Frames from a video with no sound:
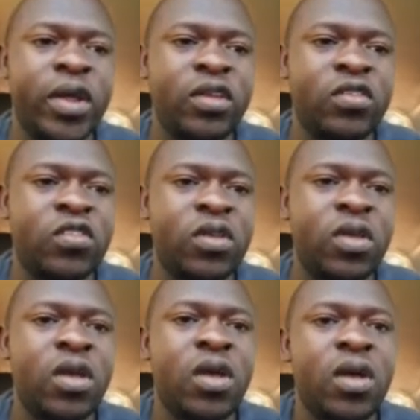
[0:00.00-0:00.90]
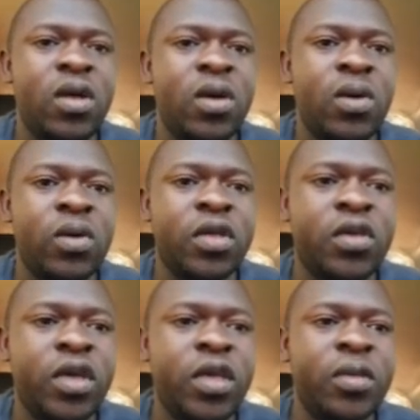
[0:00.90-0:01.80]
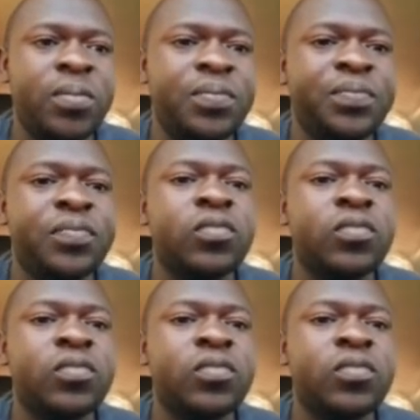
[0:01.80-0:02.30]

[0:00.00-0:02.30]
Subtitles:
right? Okay.